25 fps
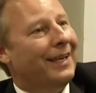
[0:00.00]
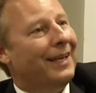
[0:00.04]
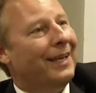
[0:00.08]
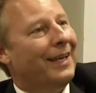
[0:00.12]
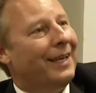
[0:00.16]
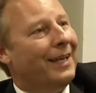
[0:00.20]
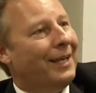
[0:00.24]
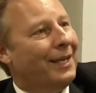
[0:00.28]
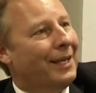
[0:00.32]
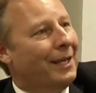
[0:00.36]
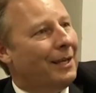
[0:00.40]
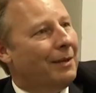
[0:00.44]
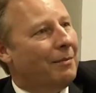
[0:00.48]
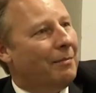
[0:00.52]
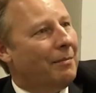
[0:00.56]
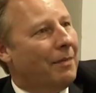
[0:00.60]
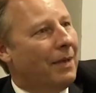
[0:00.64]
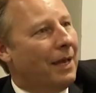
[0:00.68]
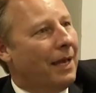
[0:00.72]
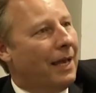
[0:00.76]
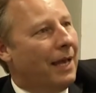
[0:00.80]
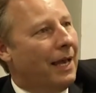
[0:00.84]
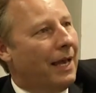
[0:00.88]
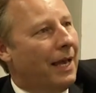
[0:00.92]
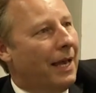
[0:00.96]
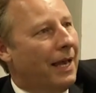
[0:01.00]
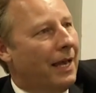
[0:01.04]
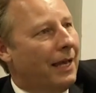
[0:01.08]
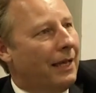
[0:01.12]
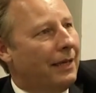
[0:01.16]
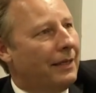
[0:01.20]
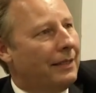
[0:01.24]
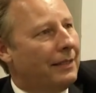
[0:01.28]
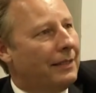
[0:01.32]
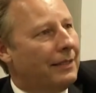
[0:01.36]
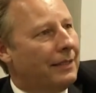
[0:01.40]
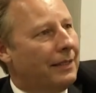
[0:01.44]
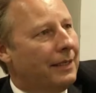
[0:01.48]

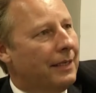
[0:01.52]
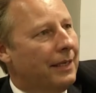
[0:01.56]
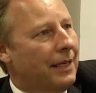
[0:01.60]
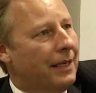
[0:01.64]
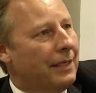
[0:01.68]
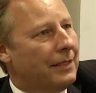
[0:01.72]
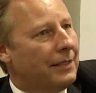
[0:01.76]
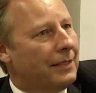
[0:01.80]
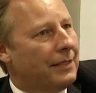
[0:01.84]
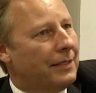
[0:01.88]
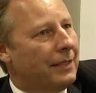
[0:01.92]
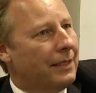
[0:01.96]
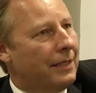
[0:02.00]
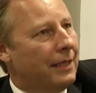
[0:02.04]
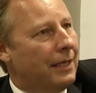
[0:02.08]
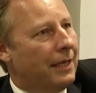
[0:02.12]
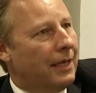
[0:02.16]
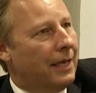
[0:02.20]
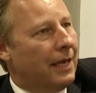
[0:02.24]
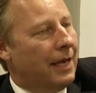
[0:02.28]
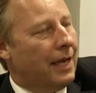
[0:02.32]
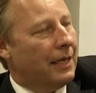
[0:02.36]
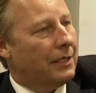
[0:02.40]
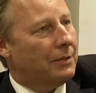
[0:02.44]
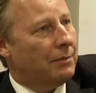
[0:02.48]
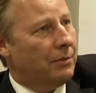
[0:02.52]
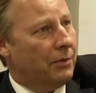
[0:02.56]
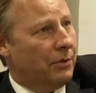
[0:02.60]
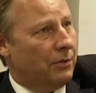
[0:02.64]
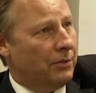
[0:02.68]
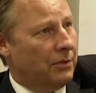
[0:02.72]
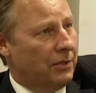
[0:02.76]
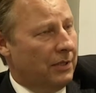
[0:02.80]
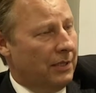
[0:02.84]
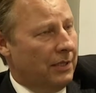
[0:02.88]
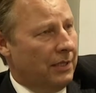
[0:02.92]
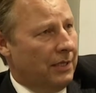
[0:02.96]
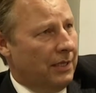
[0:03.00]
And it's, I
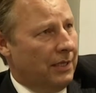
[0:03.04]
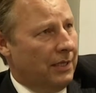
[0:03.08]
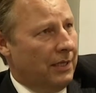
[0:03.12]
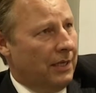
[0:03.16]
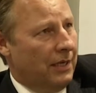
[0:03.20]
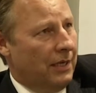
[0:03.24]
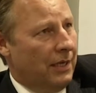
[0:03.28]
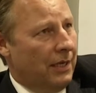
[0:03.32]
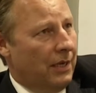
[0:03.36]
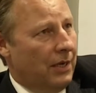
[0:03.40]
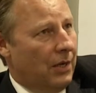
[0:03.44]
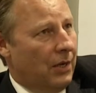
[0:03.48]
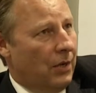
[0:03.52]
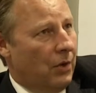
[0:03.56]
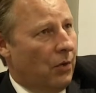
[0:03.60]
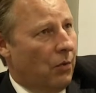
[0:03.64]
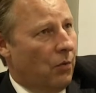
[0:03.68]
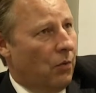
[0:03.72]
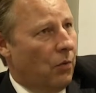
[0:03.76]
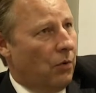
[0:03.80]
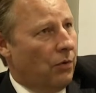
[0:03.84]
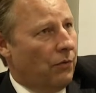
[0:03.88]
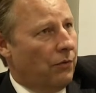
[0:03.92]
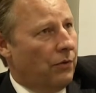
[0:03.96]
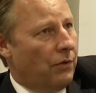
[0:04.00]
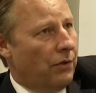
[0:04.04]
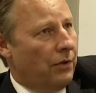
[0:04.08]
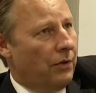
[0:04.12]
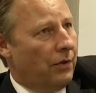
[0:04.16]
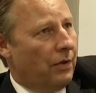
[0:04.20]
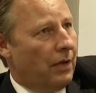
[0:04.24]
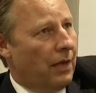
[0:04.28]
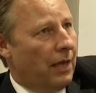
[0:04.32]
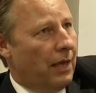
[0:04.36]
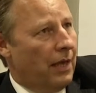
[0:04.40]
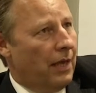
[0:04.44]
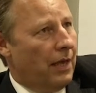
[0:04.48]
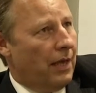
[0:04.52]
suppose, one of
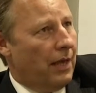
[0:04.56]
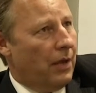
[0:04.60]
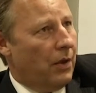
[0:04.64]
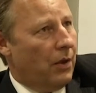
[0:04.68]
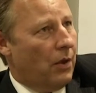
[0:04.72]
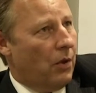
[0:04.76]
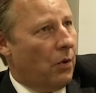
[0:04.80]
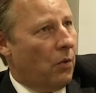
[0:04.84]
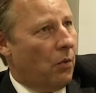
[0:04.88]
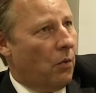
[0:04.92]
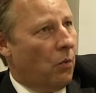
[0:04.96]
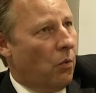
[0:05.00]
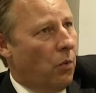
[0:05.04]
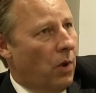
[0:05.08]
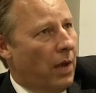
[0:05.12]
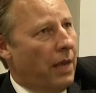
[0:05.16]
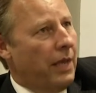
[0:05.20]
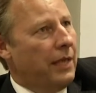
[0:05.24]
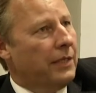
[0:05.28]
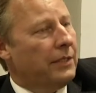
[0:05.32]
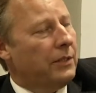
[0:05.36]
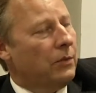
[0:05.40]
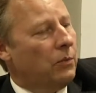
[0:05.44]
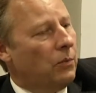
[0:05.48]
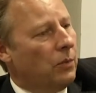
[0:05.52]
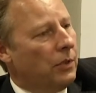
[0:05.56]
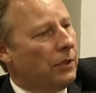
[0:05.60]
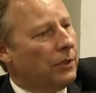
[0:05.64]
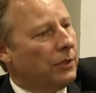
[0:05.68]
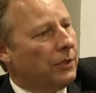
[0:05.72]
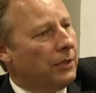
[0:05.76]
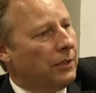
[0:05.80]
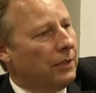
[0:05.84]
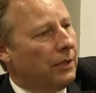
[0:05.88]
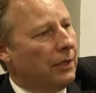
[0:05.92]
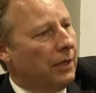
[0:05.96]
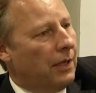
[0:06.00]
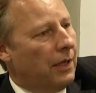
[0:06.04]
the ways in
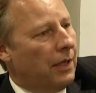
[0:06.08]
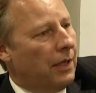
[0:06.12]
which